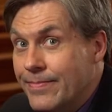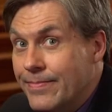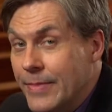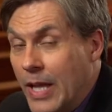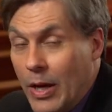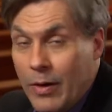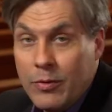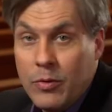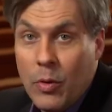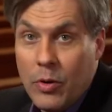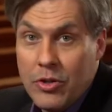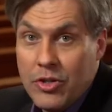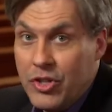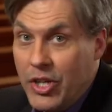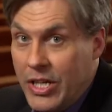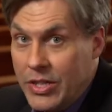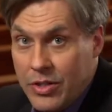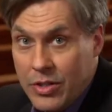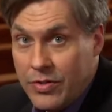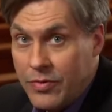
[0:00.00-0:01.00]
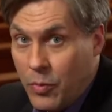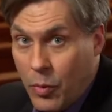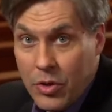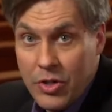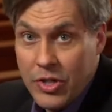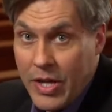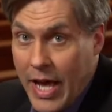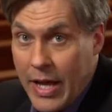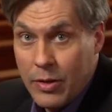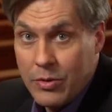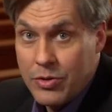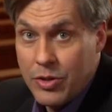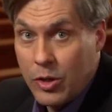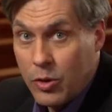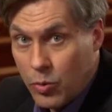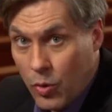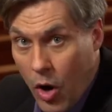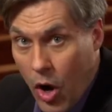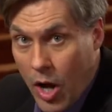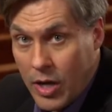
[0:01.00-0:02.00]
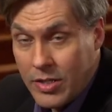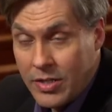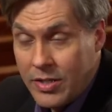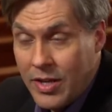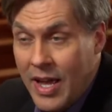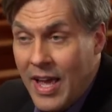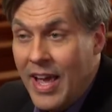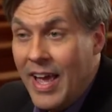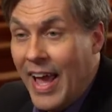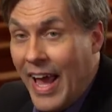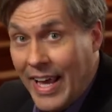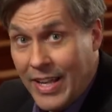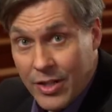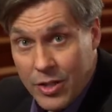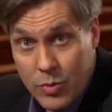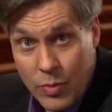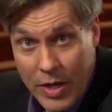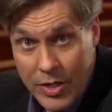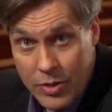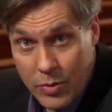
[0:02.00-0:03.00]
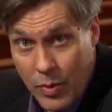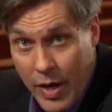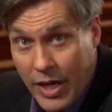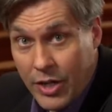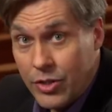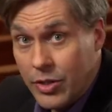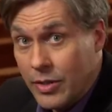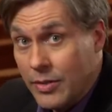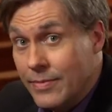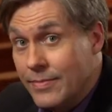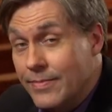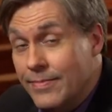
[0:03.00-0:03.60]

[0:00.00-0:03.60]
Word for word: Now, of course, Jesus foreshadows the cross and his resurrection.